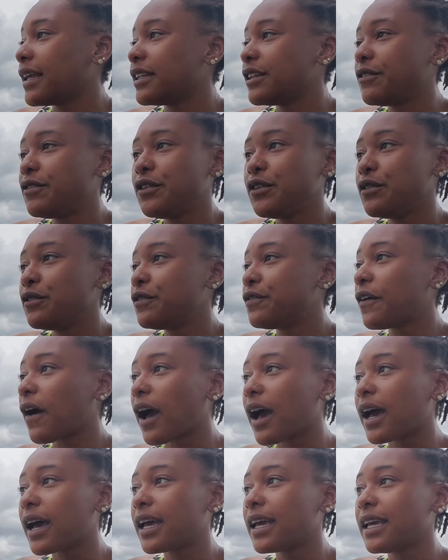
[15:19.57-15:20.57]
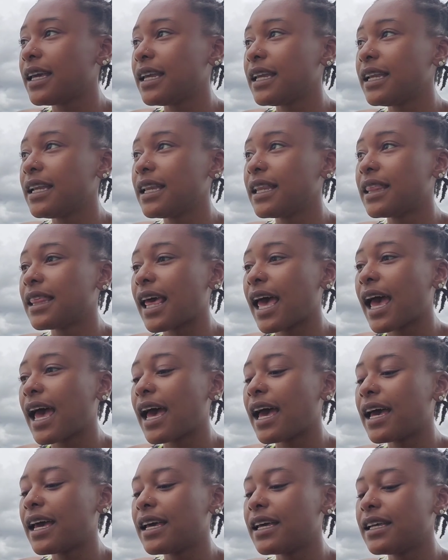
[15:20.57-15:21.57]
if you find
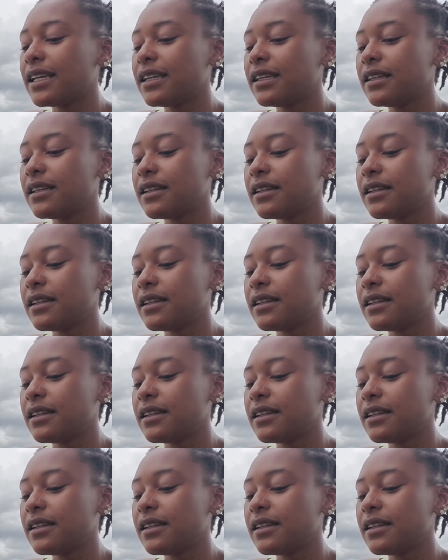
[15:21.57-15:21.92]
that